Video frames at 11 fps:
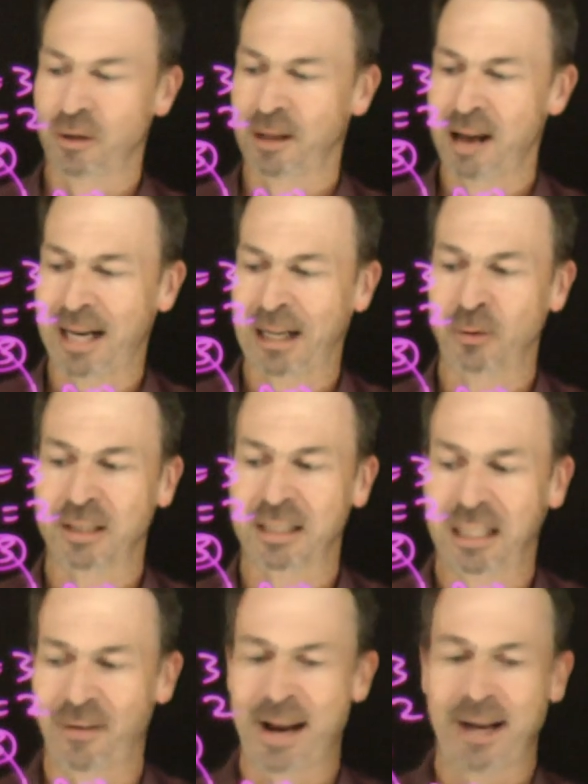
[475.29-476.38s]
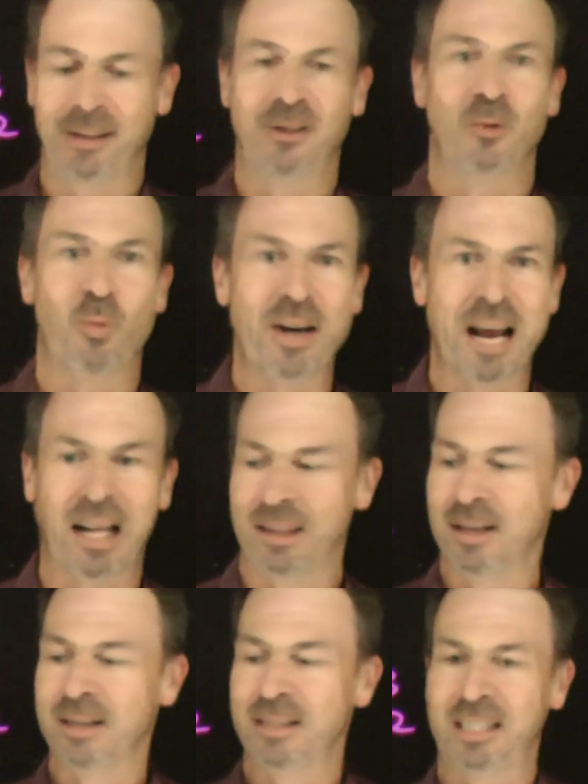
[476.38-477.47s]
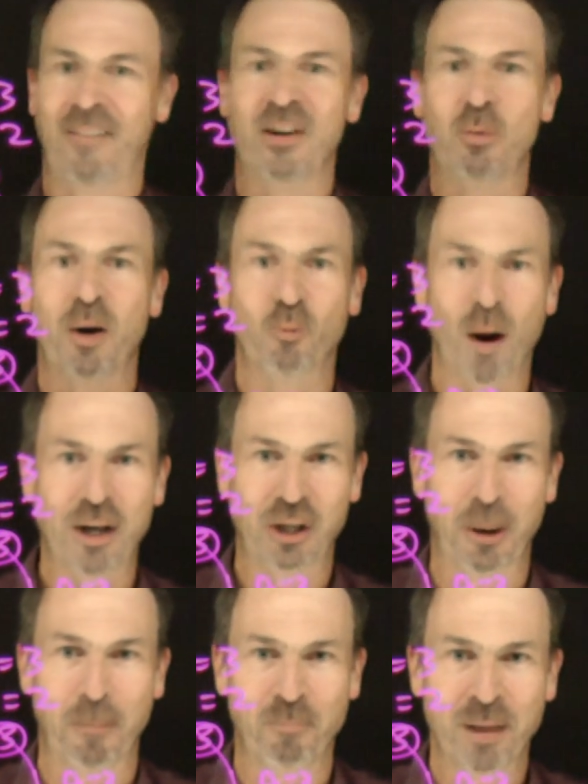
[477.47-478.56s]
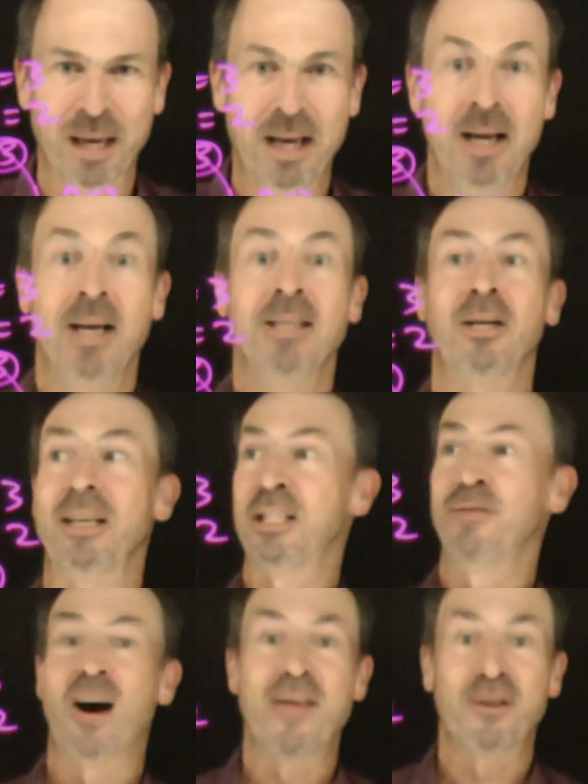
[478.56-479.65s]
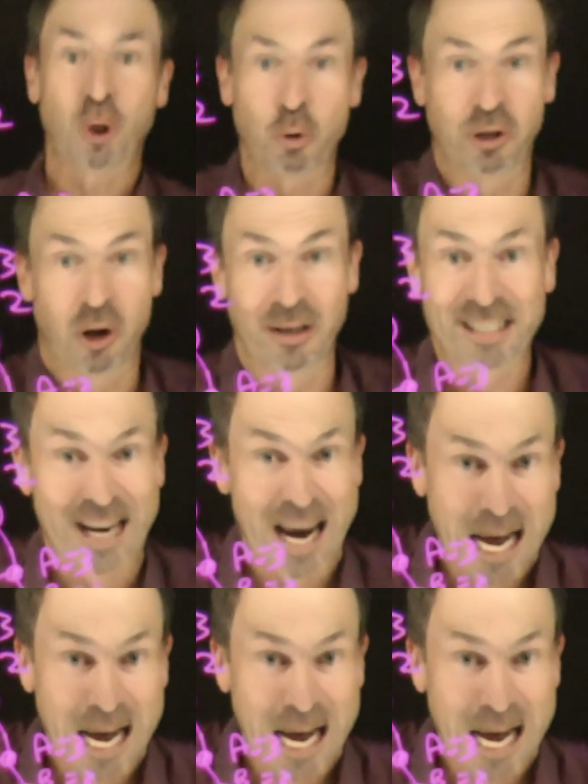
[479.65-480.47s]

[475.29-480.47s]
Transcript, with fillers: The likelihood is a 7 eighth to 1 eighth, 7 to 1 ratio. So let's divide the $200 into